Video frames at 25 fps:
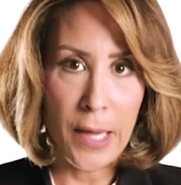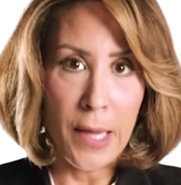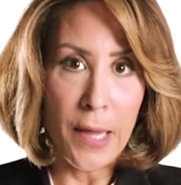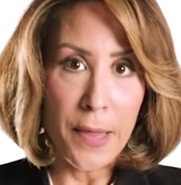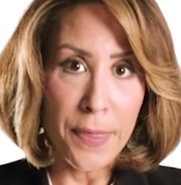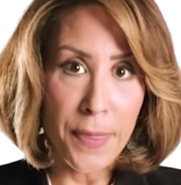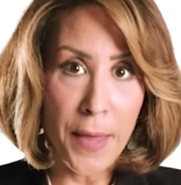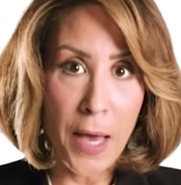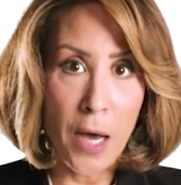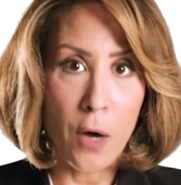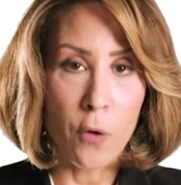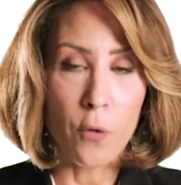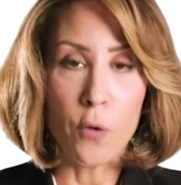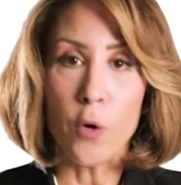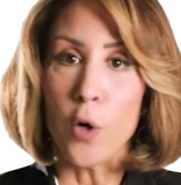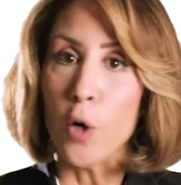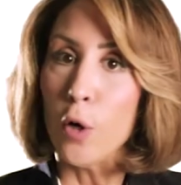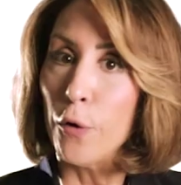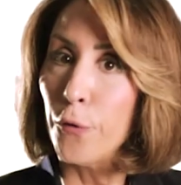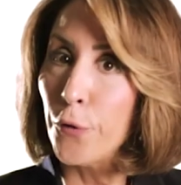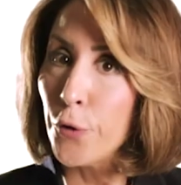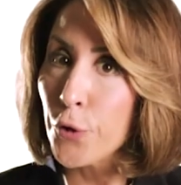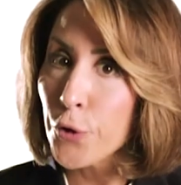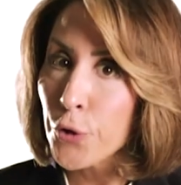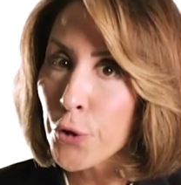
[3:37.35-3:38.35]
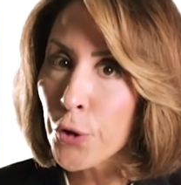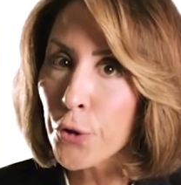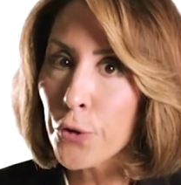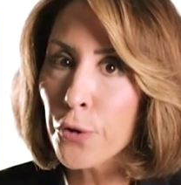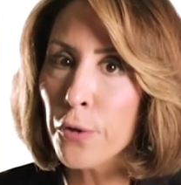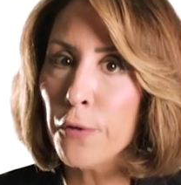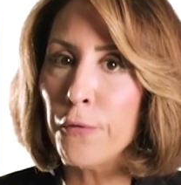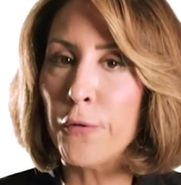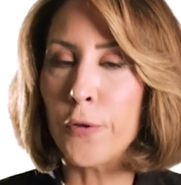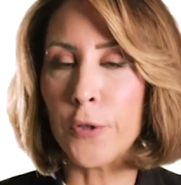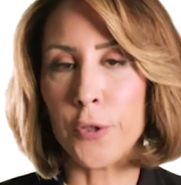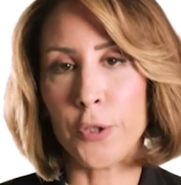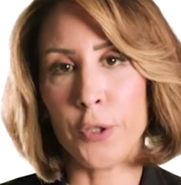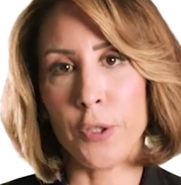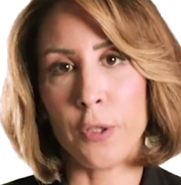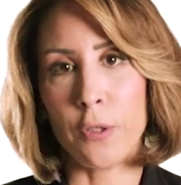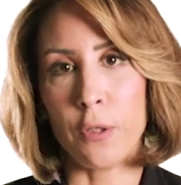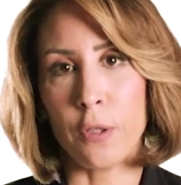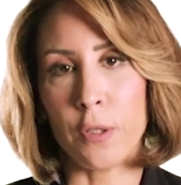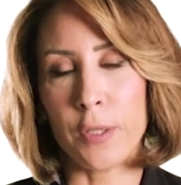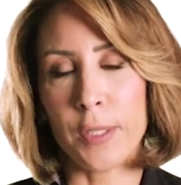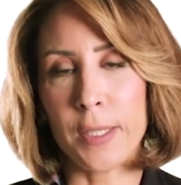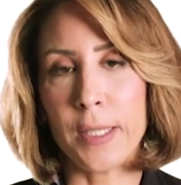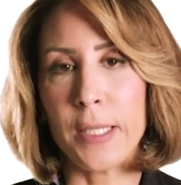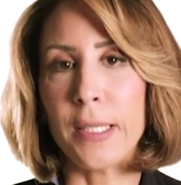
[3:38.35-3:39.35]
Now, for certain
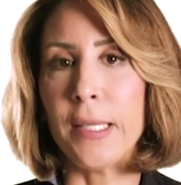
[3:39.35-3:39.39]
verticals,